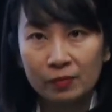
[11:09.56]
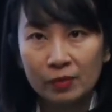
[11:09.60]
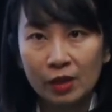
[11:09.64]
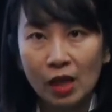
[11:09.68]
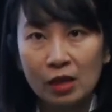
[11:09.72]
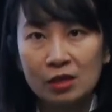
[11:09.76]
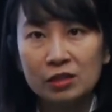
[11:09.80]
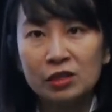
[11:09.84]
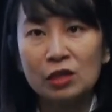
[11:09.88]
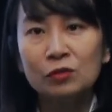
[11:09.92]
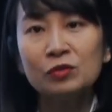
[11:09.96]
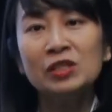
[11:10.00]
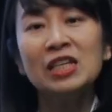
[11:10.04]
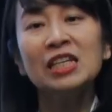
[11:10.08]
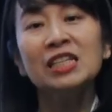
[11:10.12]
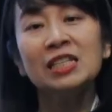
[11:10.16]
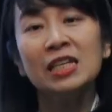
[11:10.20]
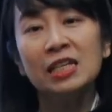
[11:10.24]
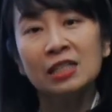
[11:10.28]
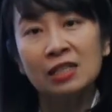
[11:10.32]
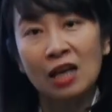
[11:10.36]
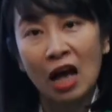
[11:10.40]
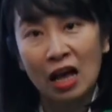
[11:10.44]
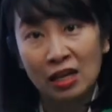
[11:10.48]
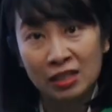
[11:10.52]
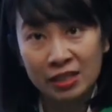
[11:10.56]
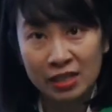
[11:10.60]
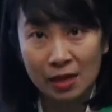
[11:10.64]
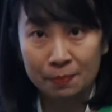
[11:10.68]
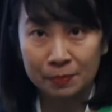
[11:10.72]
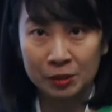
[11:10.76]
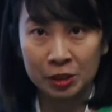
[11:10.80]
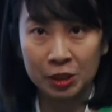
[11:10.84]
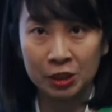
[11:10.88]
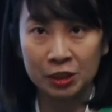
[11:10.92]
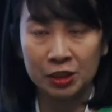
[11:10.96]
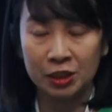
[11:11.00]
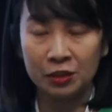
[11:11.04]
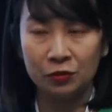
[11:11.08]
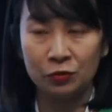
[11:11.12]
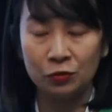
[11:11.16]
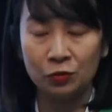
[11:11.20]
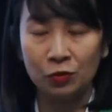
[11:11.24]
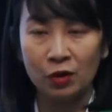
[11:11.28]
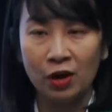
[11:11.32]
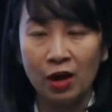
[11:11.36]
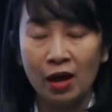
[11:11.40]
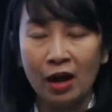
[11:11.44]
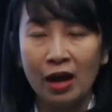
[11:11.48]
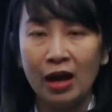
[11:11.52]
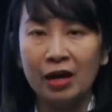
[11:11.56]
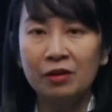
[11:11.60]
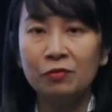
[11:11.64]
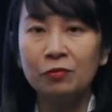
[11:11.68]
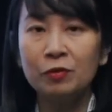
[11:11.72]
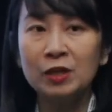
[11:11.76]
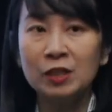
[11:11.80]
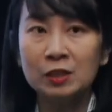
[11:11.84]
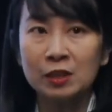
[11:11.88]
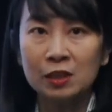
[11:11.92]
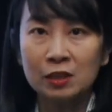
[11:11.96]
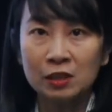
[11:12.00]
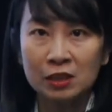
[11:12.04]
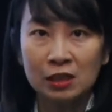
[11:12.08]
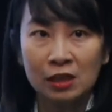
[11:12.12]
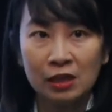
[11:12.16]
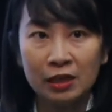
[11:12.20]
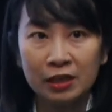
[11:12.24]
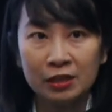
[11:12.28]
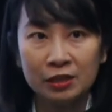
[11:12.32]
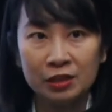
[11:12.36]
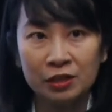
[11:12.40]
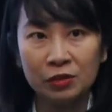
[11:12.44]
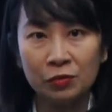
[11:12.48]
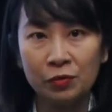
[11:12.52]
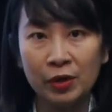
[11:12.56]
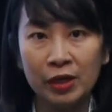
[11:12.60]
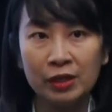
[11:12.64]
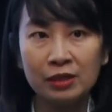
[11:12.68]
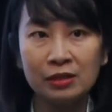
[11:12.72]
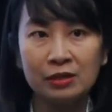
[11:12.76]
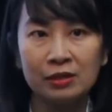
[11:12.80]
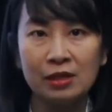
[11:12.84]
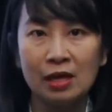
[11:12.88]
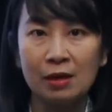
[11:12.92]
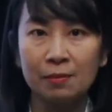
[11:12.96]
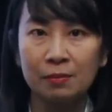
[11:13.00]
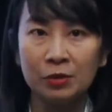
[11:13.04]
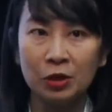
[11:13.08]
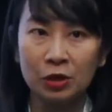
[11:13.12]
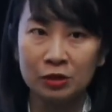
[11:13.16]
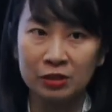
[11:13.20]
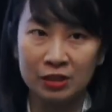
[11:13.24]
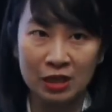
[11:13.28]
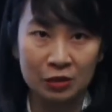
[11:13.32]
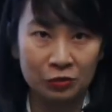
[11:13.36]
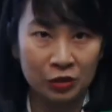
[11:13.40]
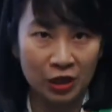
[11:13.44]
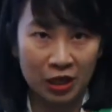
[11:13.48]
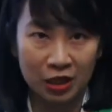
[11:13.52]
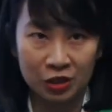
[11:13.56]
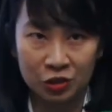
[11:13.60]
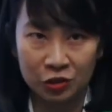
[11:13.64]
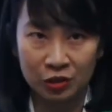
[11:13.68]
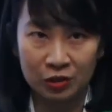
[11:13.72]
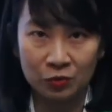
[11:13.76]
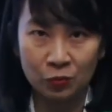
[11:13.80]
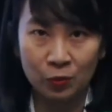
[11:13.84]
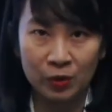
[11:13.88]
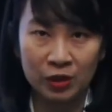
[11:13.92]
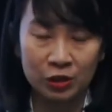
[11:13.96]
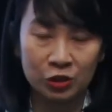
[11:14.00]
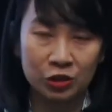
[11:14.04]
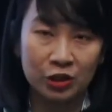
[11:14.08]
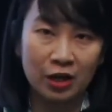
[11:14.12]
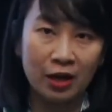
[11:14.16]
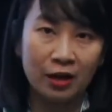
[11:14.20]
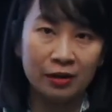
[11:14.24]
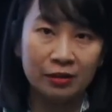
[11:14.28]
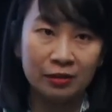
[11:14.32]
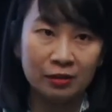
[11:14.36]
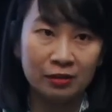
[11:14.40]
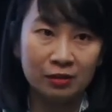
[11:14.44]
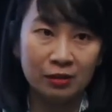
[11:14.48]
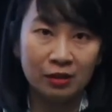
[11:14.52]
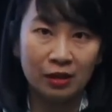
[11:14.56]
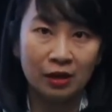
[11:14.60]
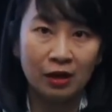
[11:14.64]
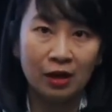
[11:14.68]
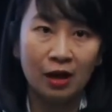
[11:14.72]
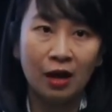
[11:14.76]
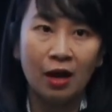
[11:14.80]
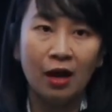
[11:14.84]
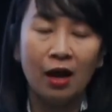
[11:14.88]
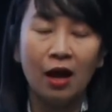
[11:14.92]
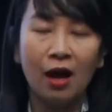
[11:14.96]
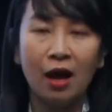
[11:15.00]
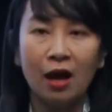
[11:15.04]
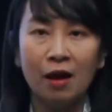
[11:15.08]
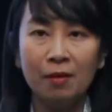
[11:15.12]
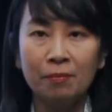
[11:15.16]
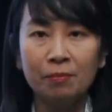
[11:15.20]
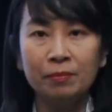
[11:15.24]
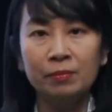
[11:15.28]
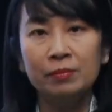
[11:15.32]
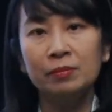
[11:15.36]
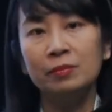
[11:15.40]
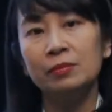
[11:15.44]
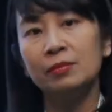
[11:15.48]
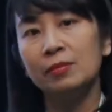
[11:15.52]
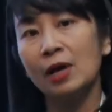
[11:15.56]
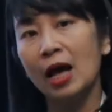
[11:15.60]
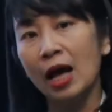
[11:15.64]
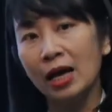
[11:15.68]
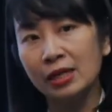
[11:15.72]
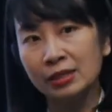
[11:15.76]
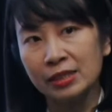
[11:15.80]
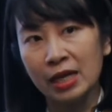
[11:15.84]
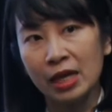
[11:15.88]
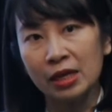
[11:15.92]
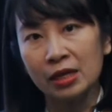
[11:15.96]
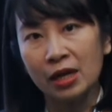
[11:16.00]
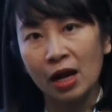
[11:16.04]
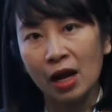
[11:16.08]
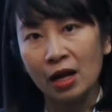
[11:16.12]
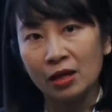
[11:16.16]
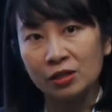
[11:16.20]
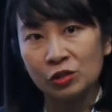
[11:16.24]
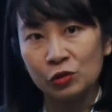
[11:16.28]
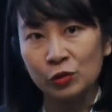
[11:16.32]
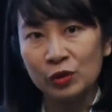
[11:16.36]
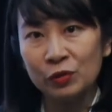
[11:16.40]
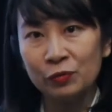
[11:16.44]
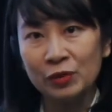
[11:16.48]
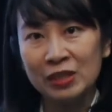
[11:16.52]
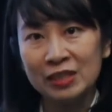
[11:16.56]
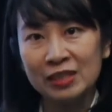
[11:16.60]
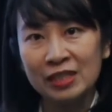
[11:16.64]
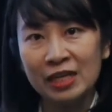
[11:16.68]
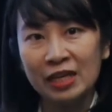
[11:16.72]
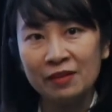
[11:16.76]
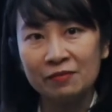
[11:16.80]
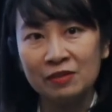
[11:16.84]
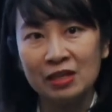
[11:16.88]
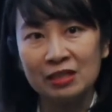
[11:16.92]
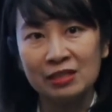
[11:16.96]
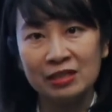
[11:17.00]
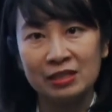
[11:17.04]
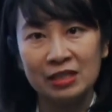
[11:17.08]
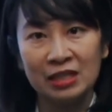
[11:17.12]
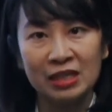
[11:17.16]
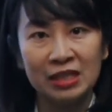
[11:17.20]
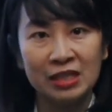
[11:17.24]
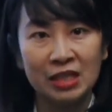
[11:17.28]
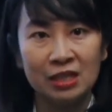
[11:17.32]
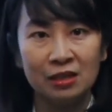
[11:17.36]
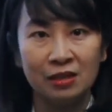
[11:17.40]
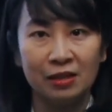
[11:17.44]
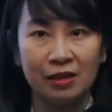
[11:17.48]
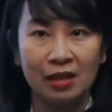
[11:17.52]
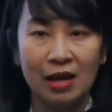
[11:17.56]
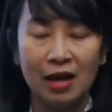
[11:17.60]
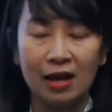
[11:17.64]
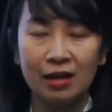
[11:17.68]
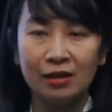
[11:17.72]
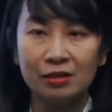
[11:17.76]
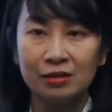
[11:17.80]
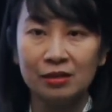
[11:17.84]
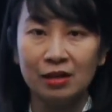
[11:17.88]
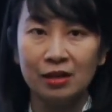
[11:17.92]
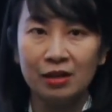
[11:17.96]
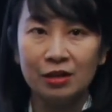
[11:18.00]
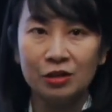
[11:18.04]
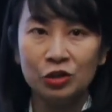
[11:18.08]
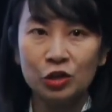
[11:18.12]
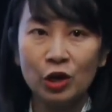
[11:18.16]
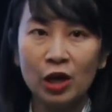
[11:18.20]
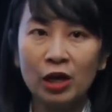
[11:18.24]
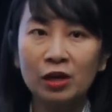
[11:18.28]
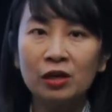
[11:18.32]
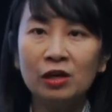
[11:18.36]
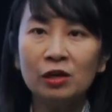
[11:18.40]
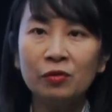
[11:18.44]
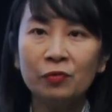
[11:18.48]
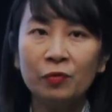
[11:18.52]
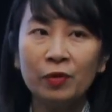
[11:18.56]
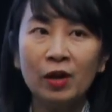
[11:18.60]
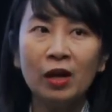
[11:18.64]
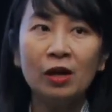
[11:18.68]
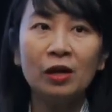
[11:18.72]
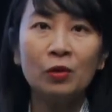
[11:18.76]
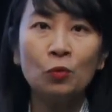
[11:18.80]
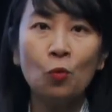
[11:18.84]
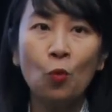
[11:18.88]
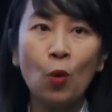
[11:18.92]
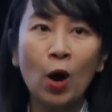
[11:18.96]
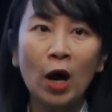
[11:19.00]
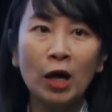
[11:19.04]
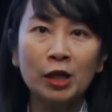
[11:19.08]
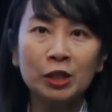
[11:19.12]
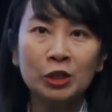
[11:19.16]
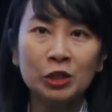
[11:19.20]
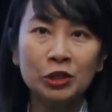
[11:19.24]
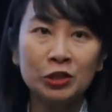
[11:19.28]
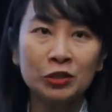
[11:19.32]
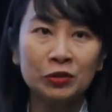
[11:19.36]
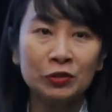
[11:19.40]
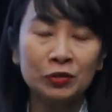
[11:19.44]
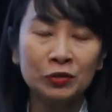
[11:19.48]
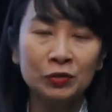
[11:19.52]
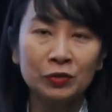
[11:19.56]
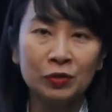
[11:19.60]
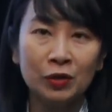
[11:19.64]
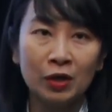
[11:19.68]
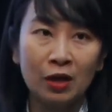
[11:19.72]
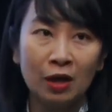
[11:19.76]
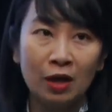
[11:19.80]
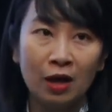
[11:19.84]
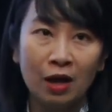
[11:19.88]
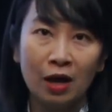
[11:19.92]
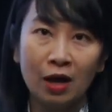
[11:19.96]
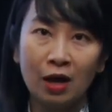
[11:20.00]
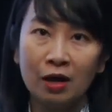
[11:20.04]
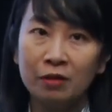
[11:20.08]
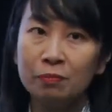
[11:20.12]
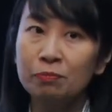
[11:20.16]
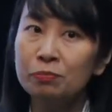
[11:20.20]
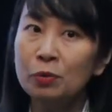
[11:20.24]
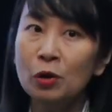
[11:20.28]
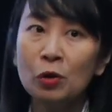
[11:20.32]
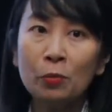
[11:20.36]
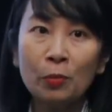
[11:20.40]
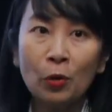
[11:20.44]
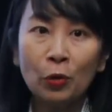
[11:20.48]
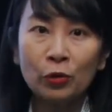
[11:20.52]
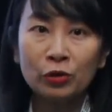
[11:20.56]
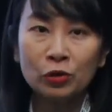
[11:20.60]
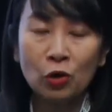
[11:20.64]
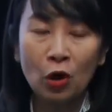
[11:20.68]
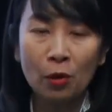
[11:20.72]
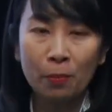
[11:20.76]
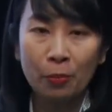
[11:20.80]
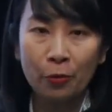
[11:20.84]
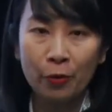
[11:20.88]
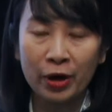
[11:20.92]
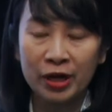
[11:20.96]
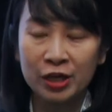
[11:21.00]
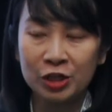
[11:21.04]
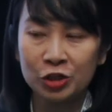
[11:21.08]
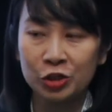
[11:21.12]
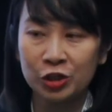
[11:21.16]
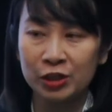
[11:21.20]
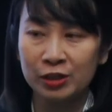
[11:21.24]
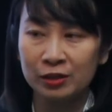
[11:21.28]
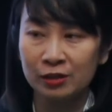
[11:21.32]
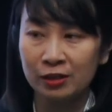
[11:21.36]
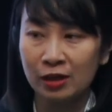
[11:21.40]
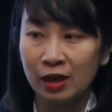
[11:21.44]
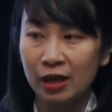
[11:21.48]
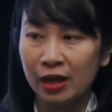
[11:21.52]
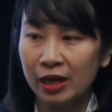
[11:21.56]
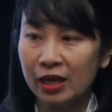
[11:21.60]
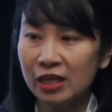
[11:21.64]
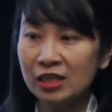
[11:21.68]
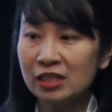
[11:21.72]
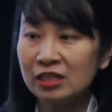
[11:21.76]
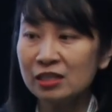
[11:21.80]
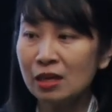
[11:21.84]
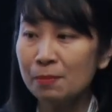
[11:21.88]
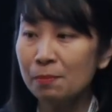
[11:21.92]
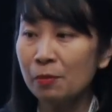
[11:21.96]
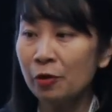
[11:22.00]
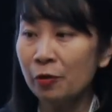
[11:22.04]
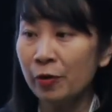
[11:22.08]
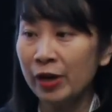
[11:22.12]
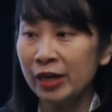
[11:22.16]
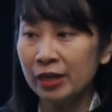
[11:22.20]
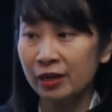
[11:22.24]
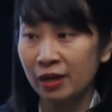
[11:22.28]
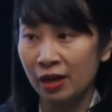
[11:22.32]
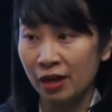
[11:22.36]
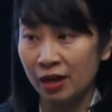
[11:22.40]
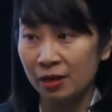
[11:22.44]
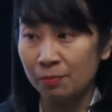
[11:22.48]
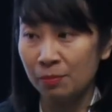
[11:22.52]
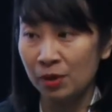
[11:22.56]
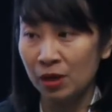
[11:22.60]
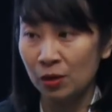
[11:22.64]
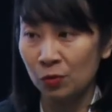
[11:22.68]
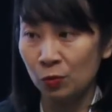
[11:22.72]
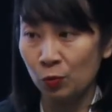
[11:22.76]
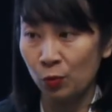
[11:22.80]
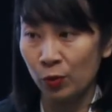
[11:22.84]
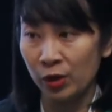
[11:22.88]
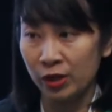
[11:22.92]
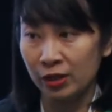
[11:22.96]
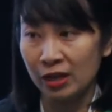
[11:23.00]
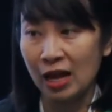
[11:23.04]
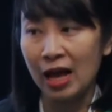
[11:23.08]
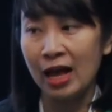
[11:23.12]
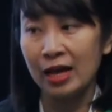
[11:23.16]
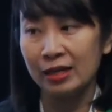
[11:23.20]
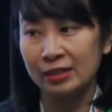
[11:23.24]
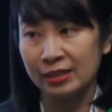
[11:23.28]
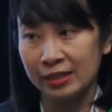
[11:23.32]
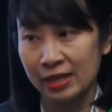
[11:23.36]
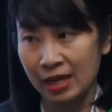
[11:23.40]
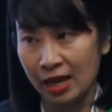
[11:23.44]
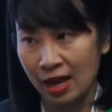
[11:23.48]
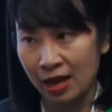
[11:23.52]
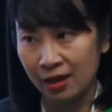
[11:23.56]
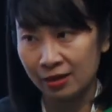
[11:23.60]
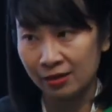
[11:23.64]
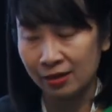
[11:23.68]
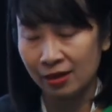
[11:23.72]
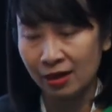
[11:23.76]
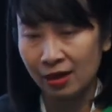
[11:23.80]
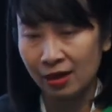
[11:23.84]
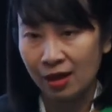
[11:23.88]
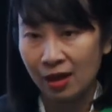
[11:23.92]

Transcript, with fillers: So this is a substitute. And recently, during some consultation with China, um, ASEAN country received the signal that China really want to uh, promote cooperation in submarine cable with ASEAN.